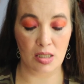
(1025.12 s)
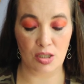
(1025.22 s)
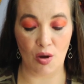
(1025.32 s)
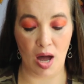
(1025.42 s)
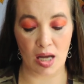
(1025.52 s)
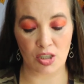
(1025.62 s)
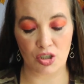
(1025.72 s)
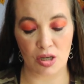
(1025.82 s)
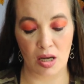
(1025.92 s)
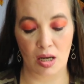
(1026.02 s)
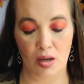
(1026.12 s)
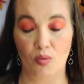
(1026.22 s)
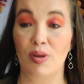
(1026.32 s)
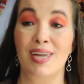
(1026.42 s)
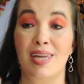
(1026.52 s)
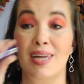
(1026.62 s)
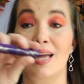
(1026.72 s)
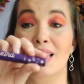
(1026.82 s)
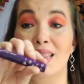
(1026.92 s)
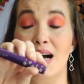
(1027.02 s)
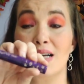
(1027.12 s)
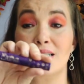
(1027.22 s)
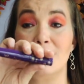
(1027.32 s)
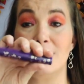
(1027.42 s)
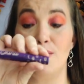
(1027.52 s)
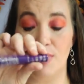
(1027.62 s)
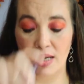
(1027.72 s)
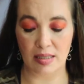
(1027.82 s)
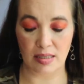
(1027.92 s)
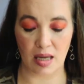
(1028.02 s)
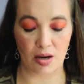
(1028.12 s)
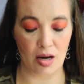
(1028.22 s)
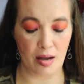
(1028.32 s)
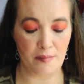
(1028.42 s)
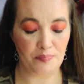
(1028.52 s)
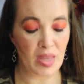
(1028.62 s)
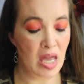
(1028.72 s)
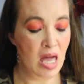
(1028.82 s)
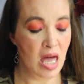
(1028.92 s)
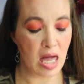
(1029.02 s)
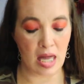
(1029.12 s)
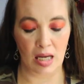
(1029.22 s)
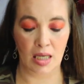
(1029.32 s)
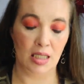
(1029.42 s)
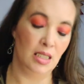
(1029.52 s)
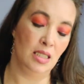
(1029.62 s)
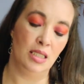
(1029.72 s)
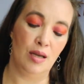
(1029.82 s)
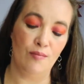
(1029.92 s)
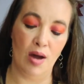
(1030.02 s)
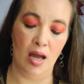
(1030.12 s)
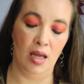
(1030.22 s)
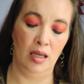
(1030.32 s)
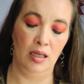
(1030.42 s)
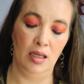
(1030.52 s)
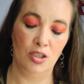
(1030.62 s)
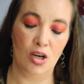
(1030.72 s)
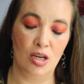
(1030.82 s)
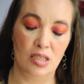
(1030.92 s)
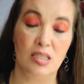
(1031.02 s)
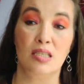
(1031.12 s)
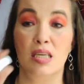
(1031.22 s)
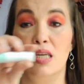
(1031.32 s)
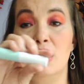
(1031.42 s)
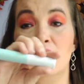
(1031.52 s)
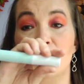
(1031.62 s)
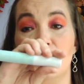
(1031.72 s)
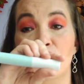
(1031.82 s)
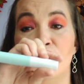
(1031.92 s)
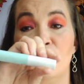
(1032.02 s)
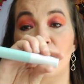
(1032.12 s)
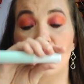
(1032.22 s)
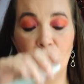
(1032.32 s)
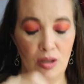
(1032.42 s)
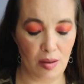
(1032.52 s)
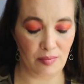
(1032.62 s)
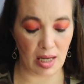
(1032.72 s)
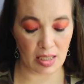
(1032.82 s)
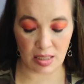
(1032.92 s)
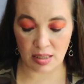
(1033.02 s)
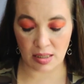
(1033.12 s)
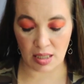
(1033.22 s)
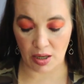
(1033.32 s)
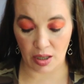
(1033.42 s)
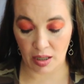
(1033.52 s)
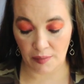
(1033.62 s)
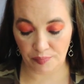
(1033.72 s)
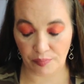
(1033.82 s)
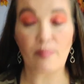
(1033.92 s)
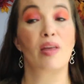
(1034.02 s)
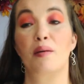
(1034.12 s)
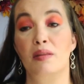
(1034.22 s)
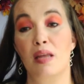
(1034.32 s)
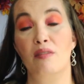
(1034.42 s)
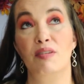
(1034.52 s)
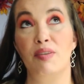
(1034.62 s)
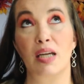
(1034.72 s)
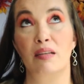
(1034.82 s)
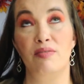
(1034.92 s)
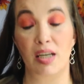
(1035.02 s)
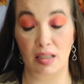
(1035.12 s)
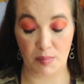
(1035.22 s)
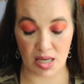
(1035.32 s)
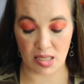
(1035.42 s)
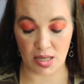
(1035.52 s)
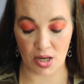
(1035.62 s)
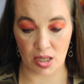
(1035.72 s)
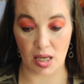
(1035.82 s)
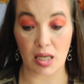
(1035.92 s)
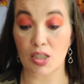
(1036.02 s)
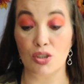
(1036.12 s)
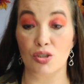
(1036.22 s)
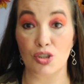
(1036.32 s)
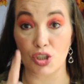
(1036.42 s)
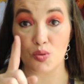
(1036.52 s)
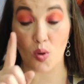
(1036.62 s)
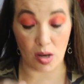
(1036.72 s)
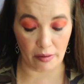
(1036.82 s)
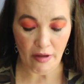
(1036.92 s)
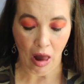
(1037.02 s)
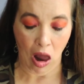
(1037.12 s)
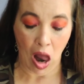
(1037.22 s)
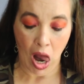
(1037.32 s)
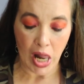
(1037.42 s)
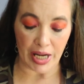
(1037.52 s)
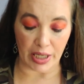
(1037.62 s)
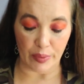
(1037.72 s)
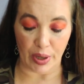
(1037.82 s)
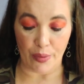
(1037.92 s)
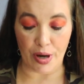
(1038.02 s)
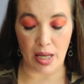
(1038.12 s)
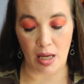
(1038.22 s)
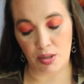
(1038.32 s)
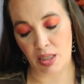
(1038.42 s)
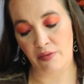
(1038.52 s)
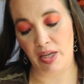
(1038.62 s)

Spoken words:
So Extra Winky Luxe mascara and my Tarte C Surf Circle mascara. I would love if I could find a mascara that I could use just one of and get what I want out of.